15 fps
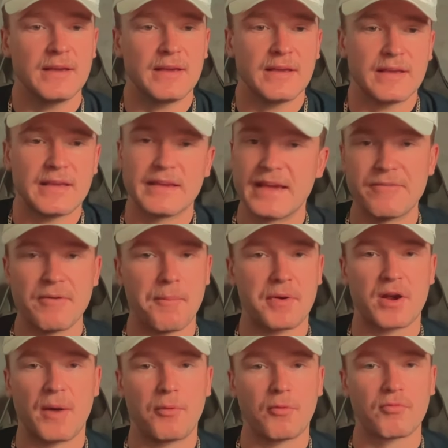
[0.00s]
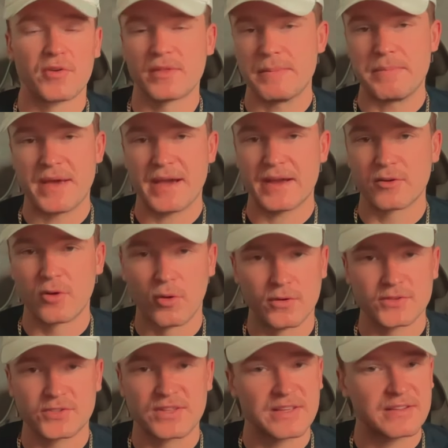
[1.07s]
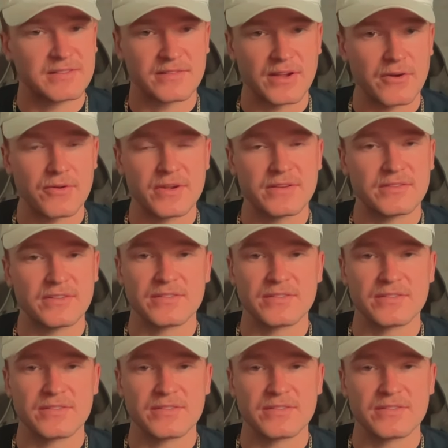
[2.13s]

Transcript: He gave up a couple really bad goals this series.